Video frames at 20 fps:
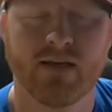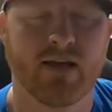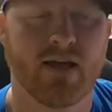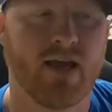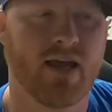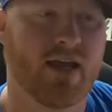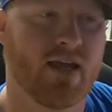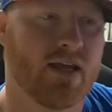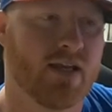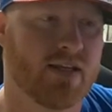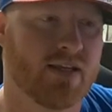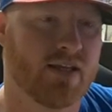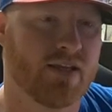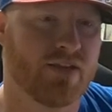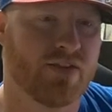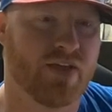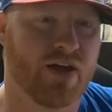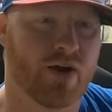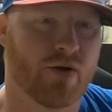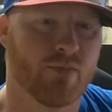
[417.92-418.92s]
and
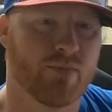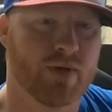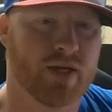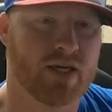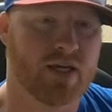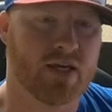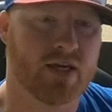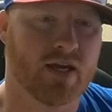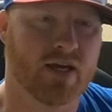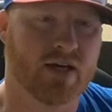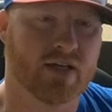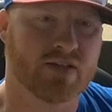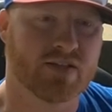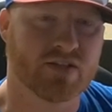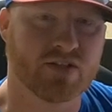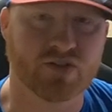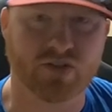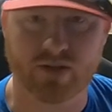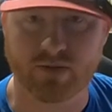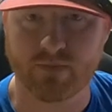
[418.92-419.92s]
that'll be
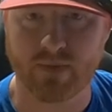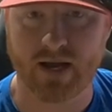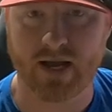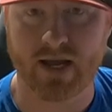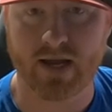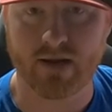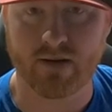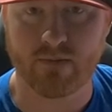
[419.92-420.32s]
essentially my